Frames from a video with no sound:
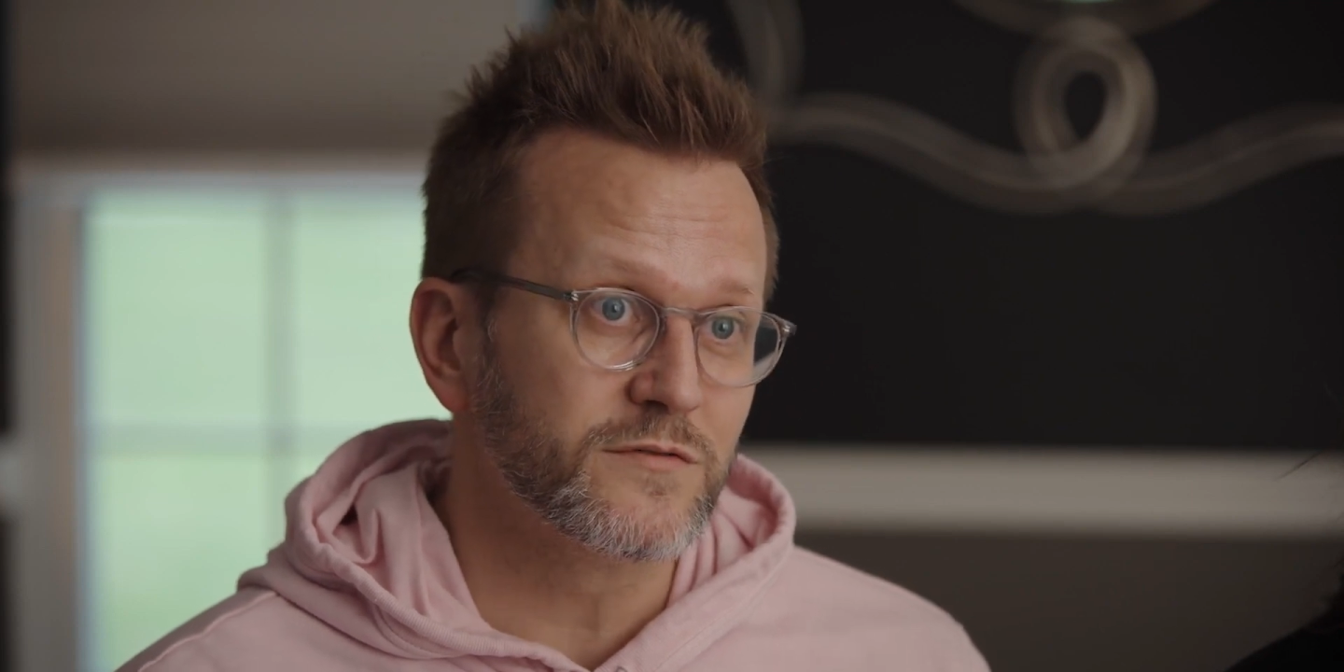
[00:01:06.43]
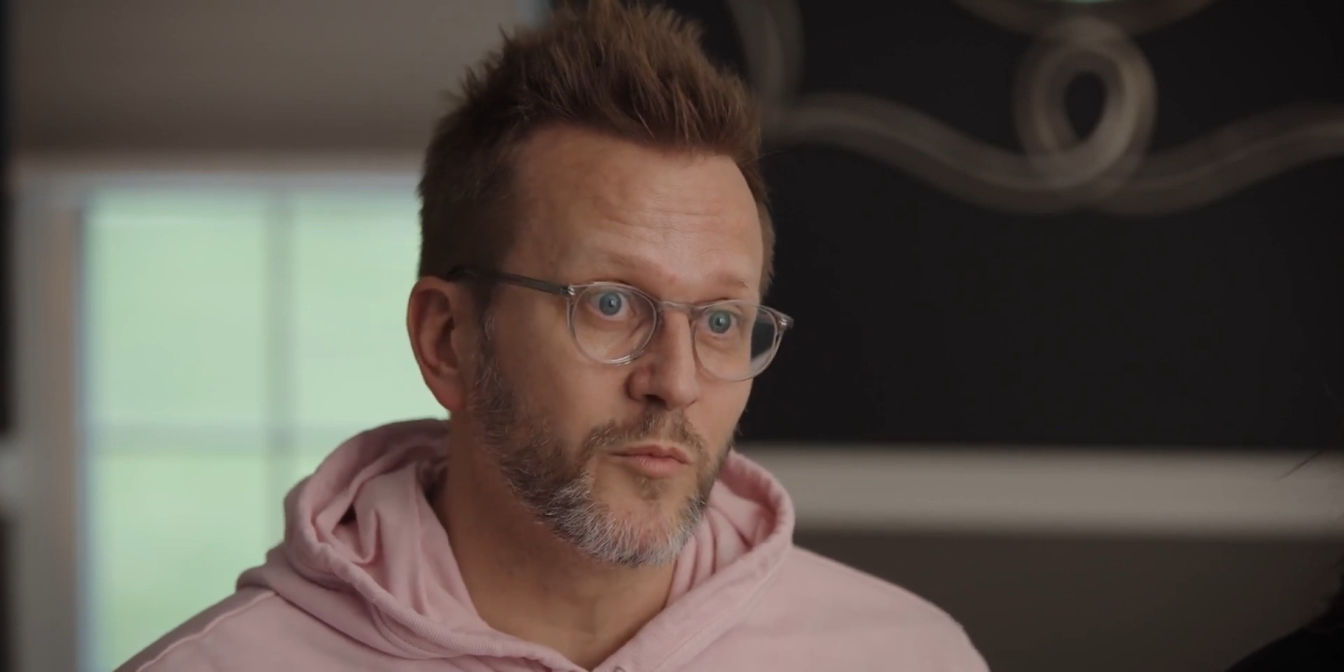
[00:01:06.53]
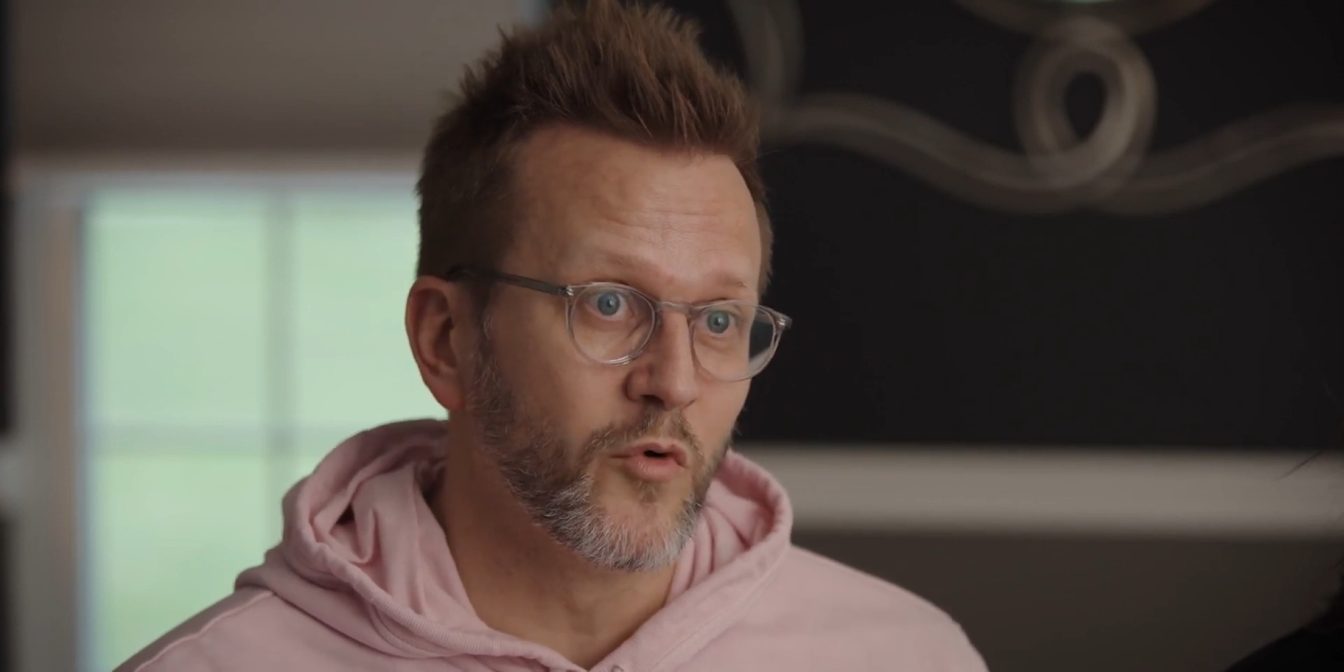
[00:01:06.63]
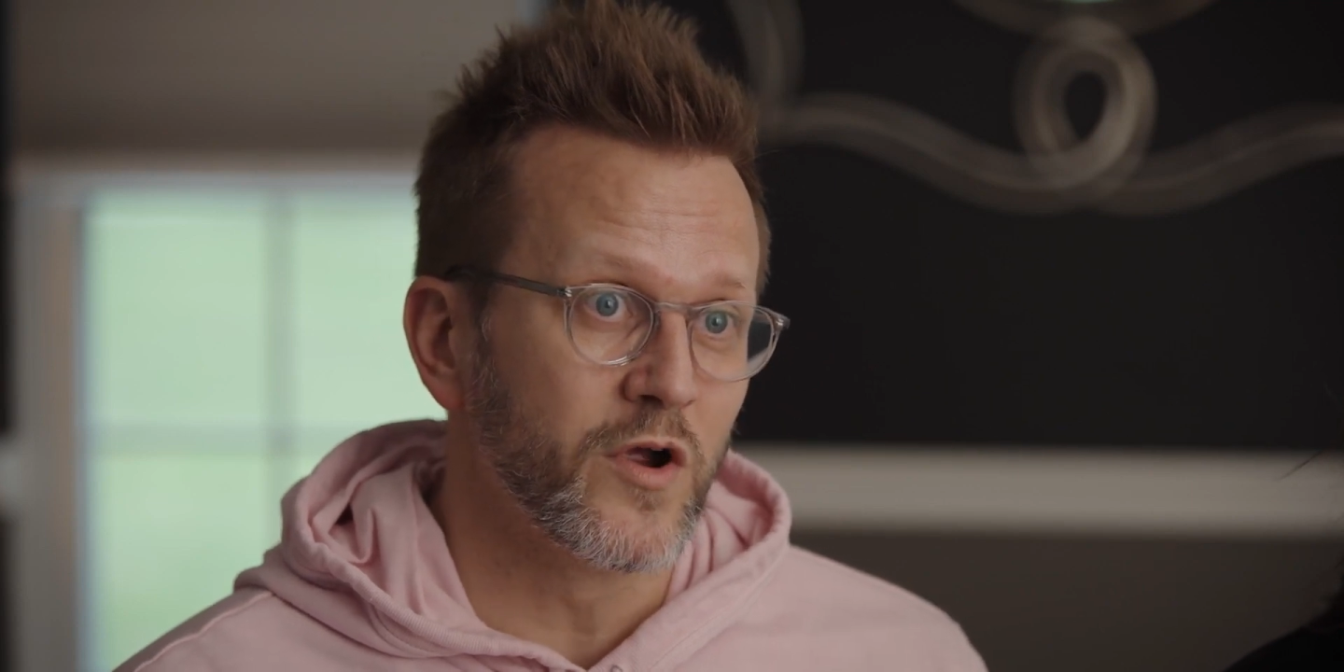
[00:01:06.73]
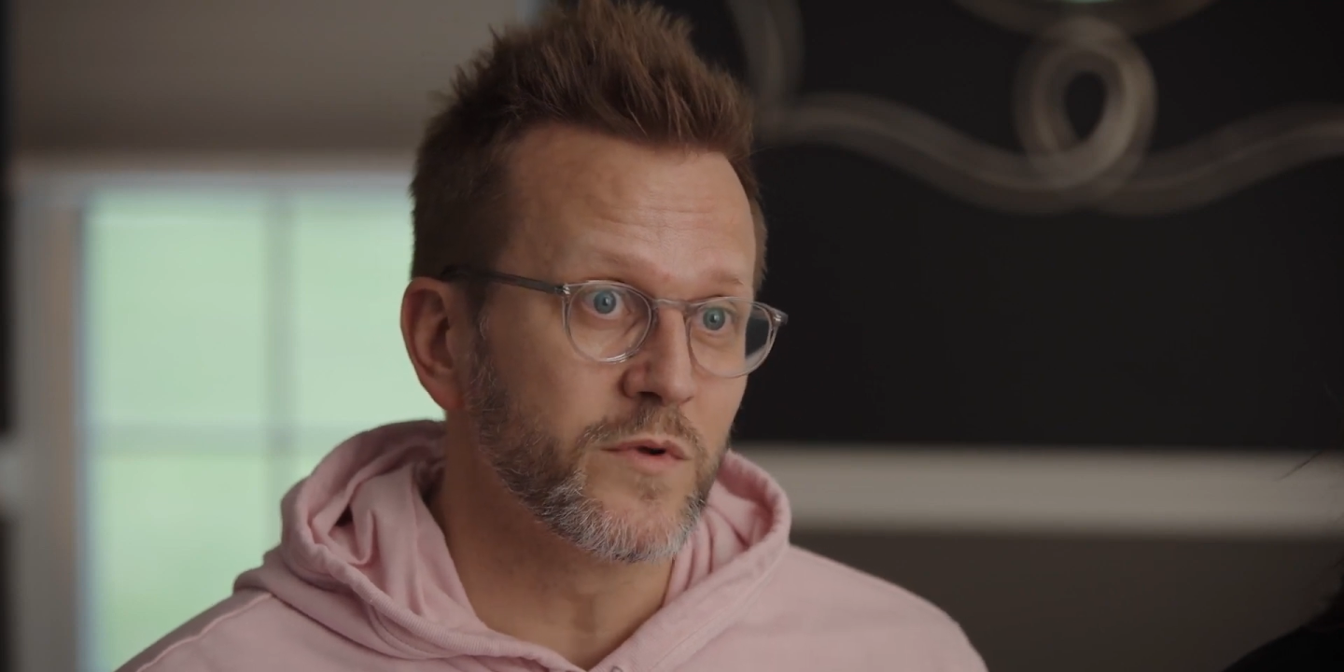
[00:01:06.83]

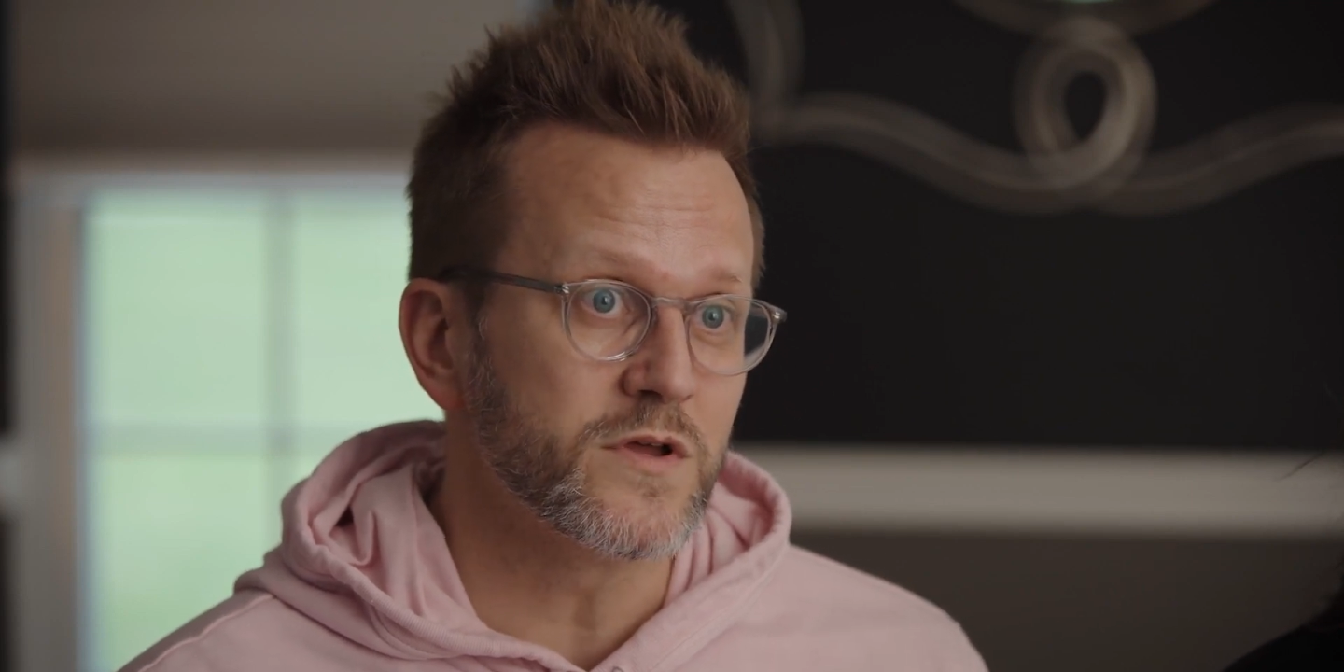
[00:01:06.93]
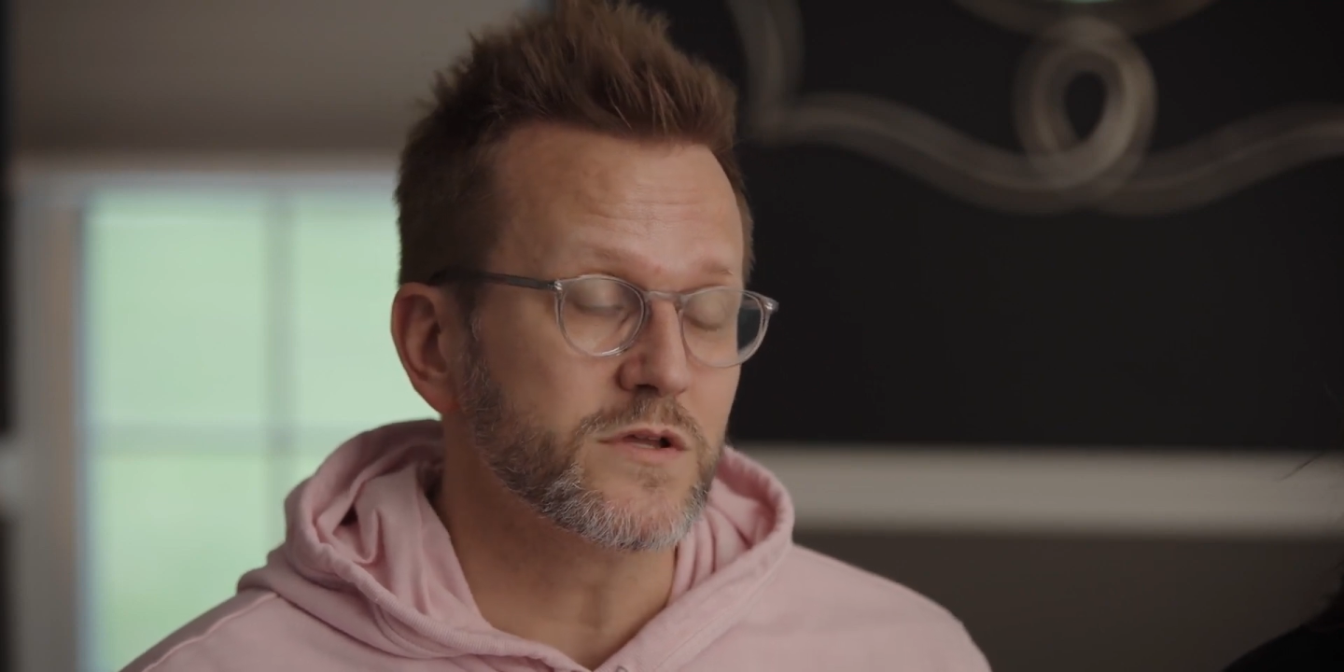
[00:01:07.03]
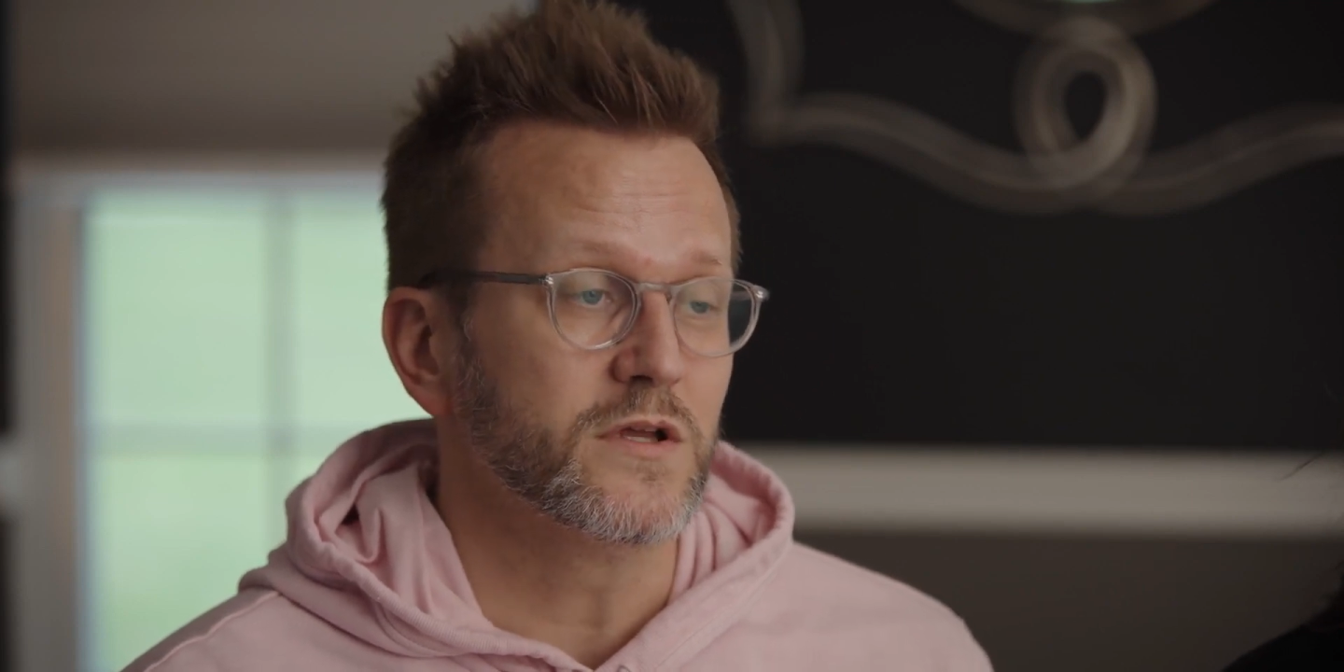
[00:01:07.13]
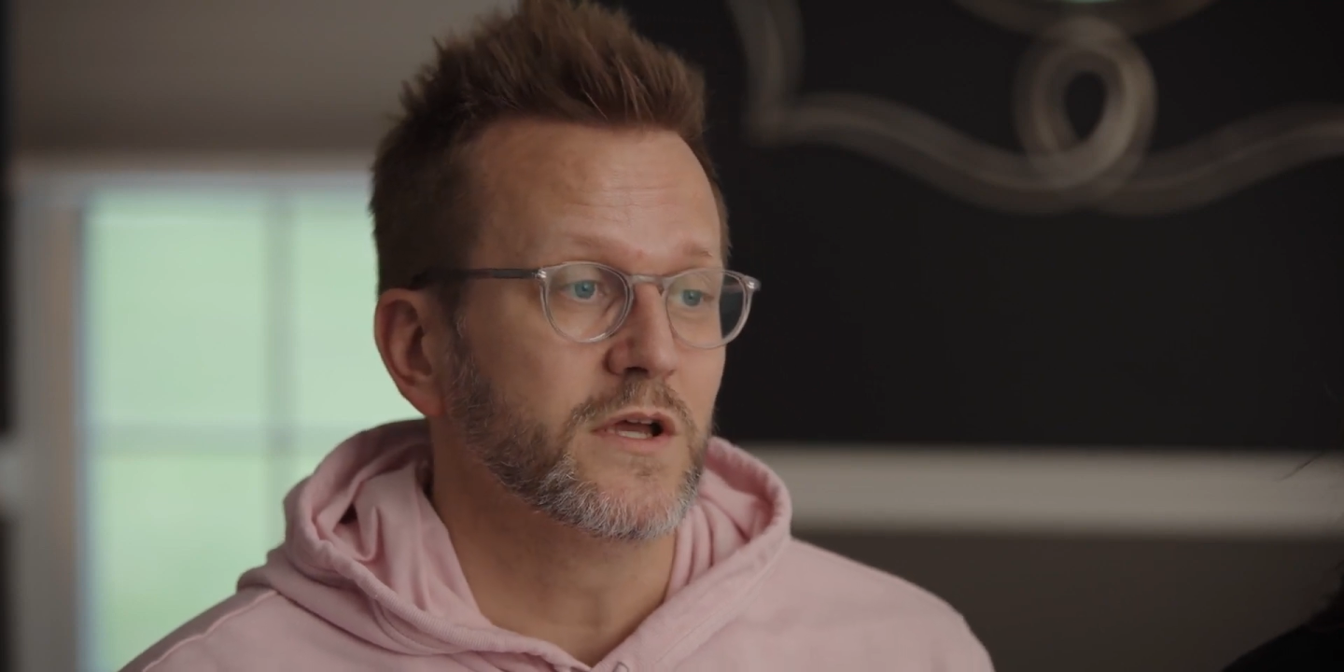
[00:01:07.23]
appointment